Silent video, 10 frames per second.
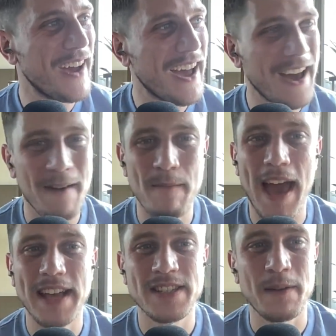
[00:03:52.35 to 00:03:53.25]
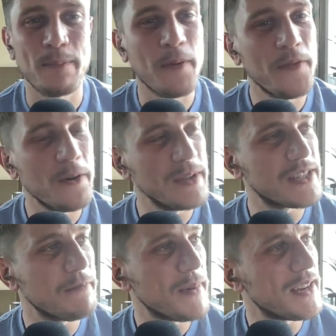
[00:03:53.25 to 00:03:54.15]
actually, before we
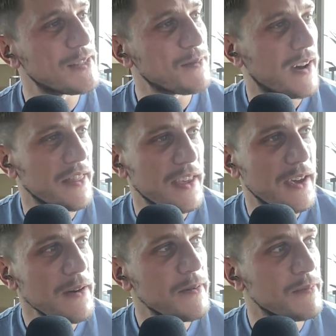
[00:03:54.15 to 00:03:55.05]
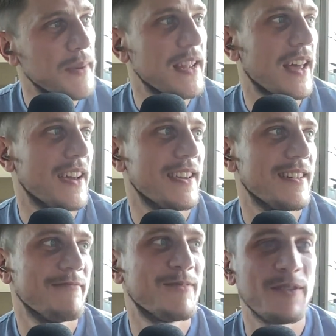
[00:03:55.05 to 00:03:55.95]
jump in as well, I think it would be like
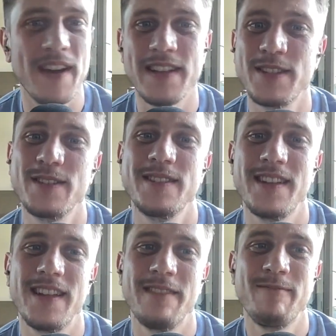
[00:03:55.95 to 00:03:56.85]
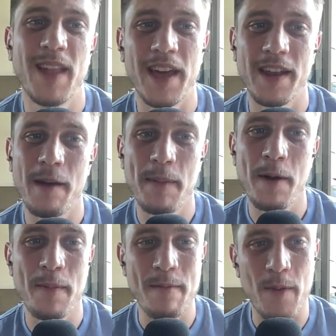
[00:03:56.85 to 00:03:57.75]
great just to learn a little
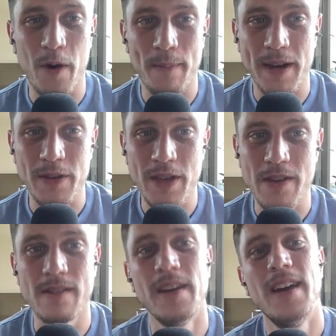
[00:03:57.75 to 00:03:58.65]
bit more about you.